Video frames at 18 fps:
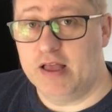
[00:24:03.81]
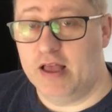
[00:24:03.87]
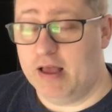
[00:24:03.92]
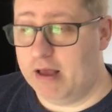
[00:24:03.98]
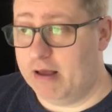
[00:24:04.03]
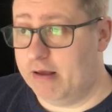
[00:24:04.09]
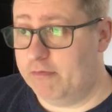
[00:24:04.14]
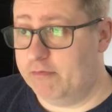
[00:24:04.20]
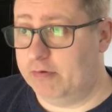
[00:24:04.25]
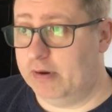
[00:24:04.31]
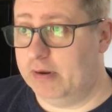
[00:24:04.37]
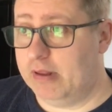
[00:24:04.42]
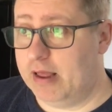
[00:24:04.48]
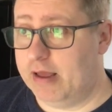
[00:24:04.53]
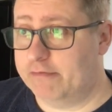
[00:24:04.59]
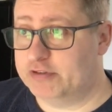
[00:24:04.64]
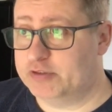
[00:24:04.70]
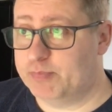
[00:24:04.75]

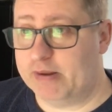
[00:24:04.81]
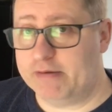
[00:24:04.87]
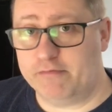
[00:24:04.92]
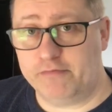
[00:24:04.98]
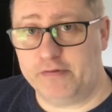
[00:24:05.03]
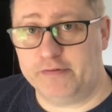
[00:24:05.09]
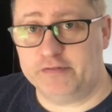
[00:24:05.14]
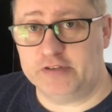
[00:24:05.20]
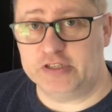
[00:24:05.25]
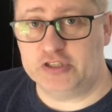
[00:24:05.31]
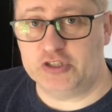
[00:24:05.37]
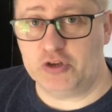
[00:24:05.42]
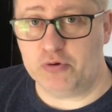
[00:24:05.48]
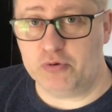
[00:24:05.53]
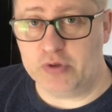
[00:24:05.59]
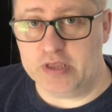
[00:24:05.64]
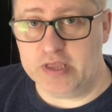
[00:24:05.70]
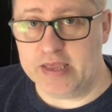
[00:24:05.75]
I've spent 52
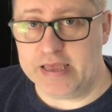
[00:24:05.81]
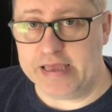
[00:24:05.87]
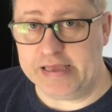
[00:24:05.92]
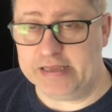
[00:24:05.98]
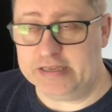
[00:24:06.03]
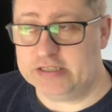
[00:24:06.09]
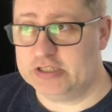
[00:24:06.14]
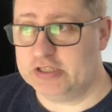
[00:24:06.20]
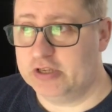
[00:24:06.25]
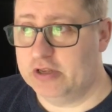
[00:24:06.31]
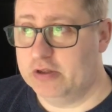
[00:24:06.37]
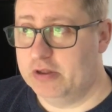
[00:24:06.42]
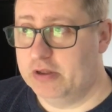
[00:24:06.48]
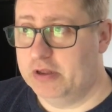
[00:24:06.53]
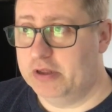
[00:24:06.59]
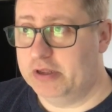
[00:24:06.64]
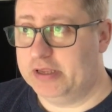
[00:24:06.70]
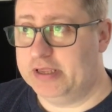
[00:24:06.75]
years
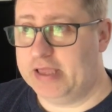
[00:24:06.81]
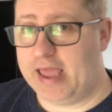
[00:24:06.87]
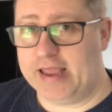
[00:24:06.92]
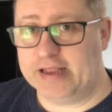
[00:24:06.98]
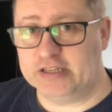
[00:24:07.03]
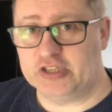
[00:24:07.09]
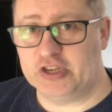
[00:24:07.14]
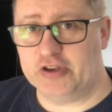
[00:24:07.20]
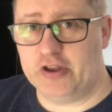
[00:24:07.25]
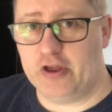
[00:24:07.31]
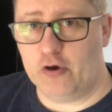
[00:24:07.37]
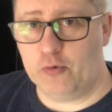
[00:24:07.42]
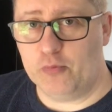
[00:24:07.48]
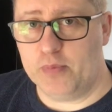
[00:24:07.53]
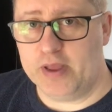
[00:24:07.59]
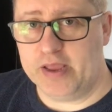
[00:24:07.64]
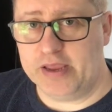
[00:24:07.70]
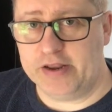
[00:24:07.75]
getting to know
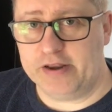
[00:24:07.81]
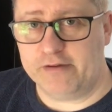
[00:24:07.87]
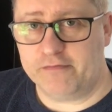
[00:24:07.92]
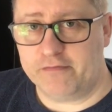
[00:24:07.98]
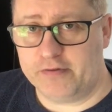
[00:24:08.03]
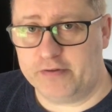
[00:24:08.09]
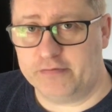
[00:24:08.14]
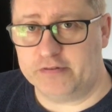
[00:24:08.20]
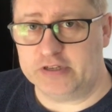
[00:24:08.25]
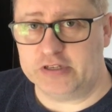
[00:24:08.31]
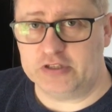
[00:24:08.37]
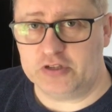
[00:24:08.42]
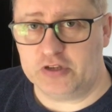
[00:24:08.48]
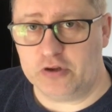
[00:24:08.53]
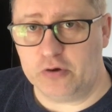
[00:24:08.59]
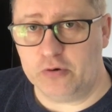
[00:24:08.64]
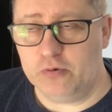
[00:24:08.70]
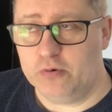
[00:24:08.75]
me, and at
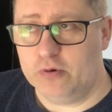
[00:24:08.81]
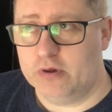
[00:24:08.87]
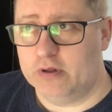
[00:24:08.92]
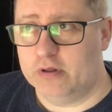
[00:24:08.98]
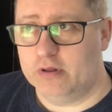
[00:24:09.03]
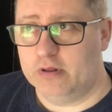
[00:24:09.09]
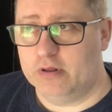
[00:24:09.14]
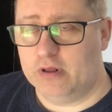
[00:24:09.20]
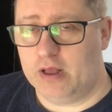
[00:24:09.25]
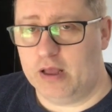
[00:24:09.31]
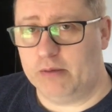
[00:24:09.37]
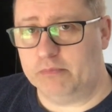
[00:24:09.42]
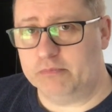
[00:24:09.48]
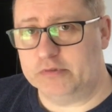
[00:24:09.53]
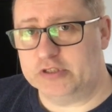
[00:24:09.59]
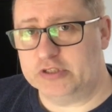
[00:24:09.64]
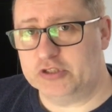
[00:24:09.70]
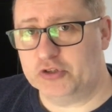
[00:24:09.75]
52 I'm
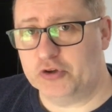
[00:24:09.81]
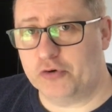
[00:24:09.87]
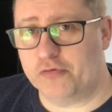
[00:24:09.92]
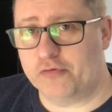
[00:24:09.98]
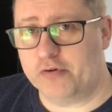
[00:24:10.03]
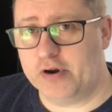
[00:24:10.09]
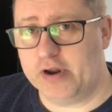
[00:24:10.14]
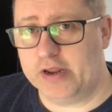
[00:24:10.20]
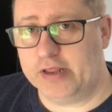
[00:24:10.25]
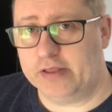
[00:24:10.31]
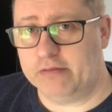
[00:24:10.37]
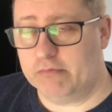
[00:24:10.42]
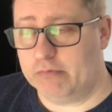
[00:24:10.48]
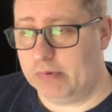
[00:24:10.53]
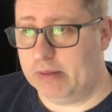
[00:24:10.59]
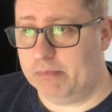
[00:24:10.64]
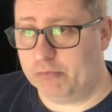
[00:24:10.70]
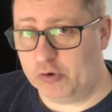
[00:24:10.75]
discovering
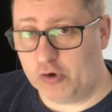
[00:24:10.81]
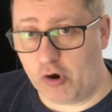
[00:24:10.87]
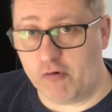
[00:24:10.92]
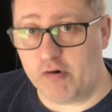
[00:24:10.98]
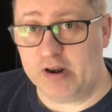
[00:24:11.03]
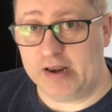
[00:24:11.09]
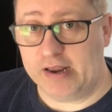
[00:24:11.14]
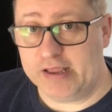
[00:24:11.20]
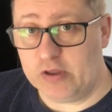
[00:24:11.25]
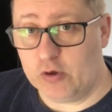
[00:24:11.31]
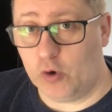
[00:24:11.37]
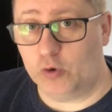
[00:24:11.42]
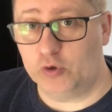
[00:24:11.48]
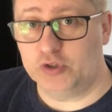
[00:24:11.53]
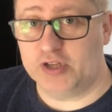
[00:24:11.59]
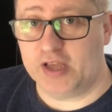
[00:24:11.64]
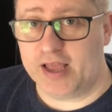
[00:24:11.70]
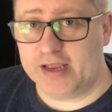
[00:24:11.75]
I'm currently
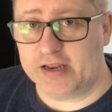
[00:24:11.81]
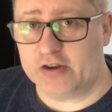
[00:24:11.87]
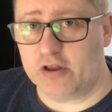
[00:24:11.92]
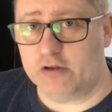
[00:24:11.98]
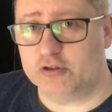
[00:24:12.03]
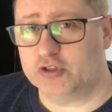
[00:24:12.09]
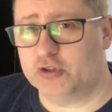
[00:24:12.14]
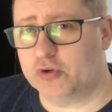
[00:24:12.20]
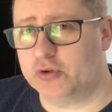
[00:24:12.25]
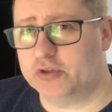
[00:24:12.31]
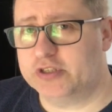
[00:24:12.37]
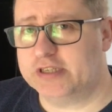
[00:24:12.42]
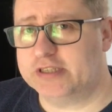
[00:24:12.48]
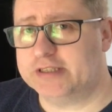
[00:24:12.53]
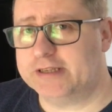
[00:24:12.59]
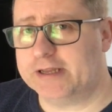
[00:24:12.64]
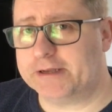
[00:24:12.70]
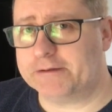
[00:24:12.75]
undiagnosed
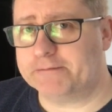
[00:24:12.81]
autistic.